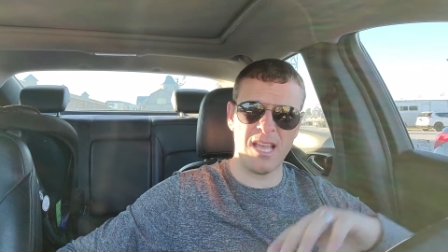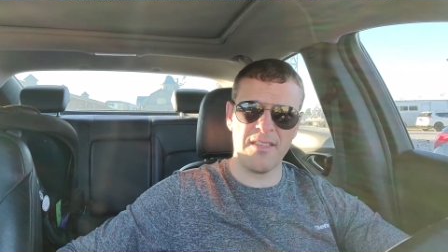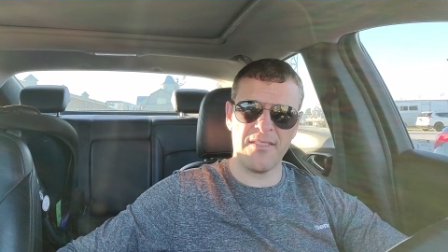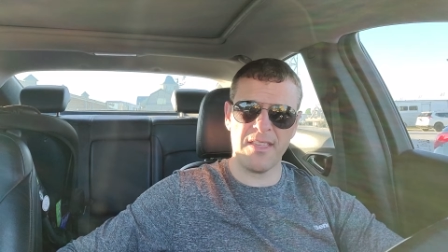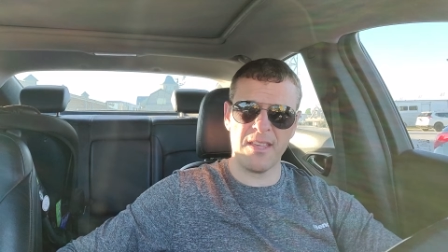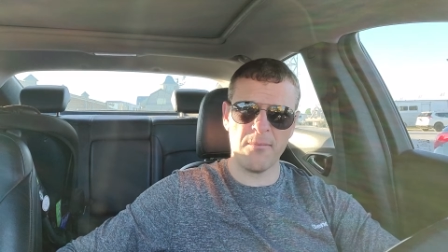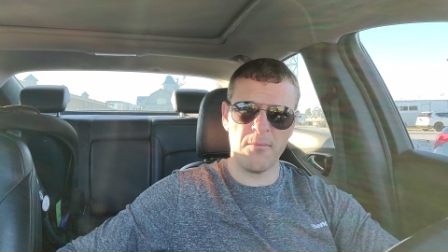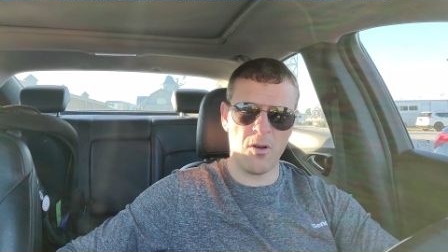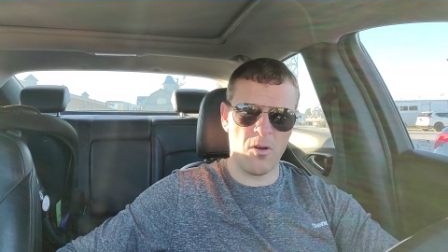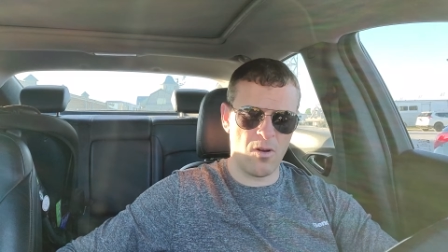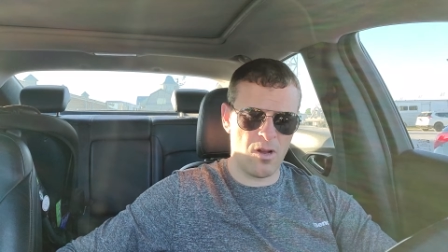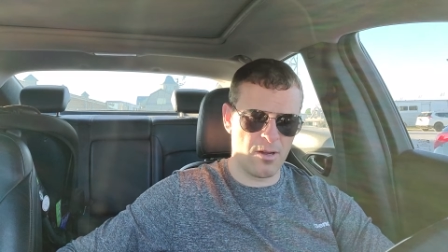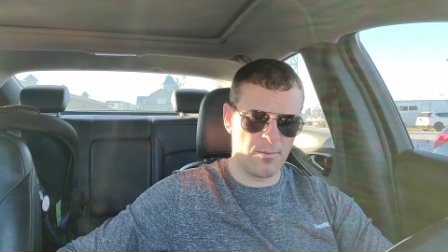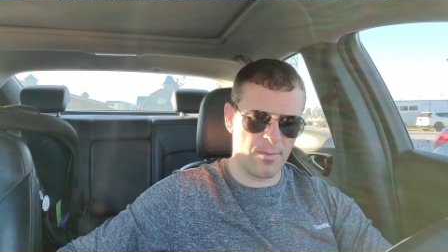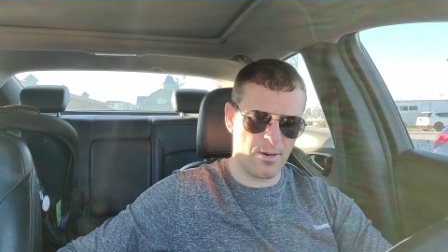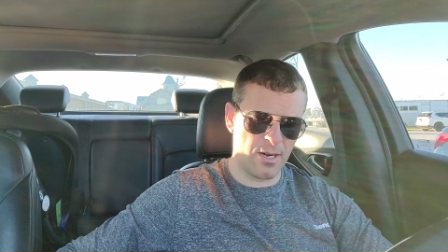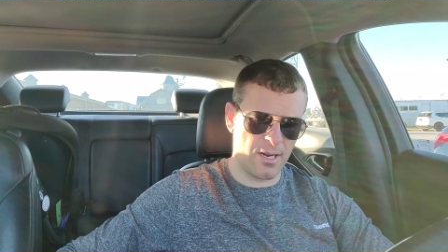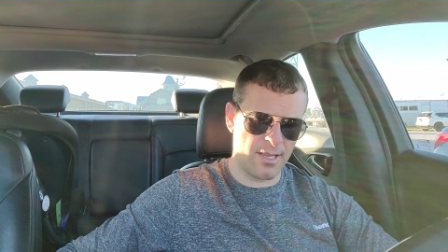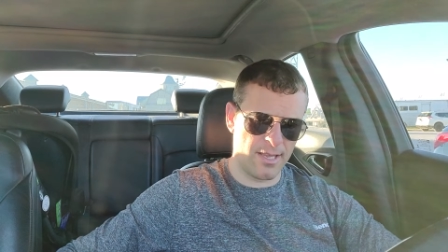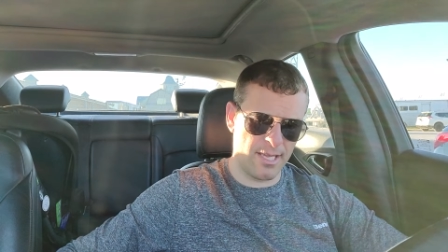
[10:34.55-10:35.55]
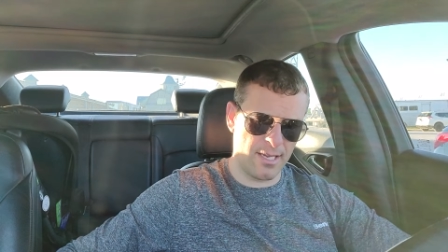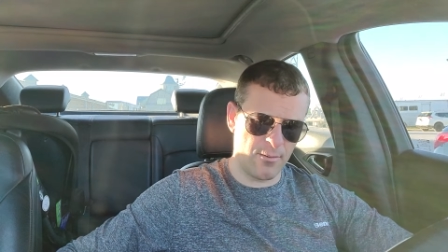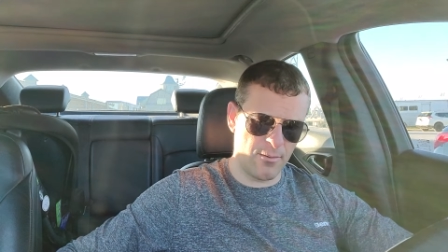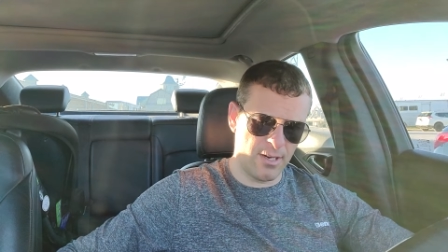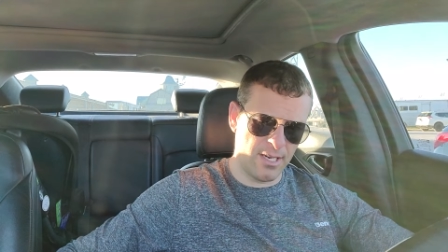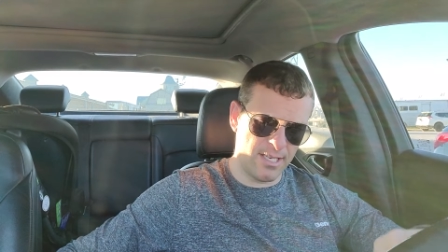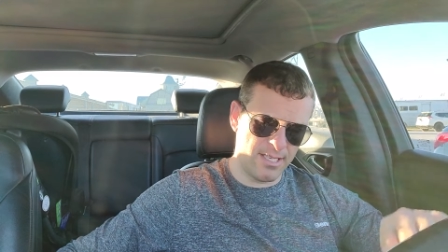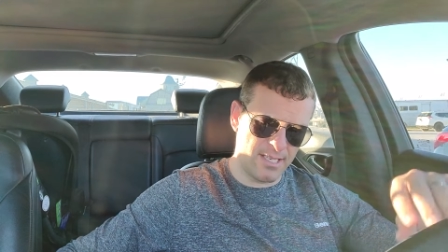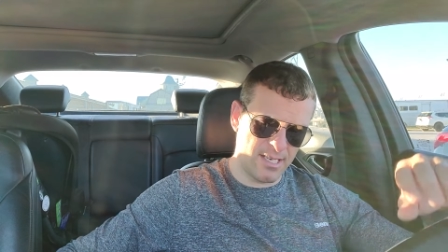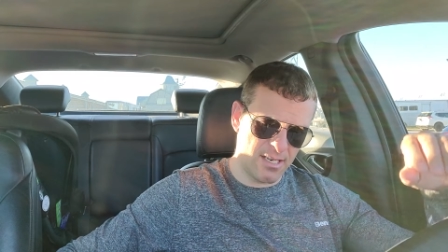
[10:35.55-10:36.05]
I think, Mohawk Park, I think where
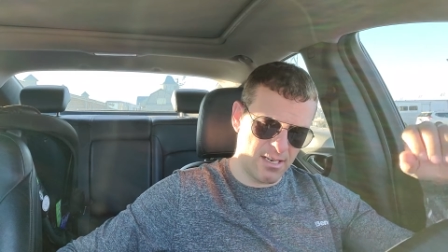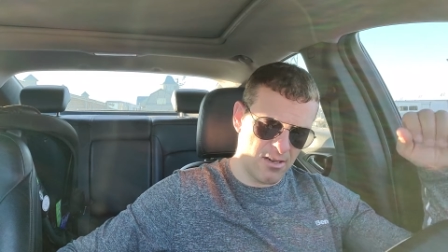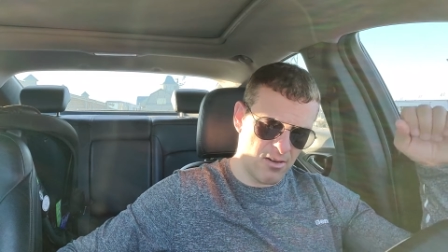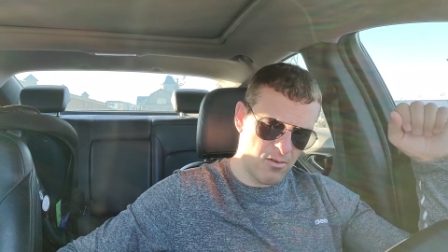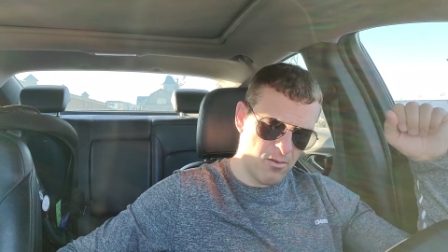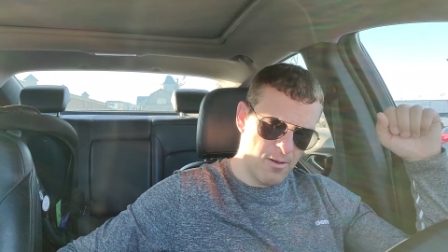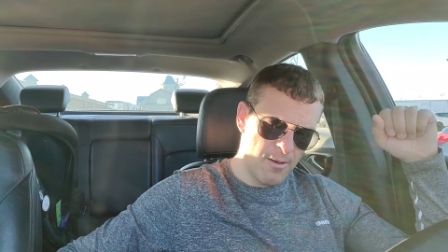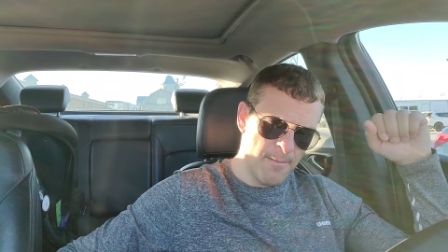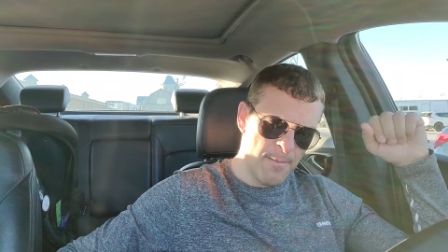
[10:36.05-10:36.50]
he's in to go.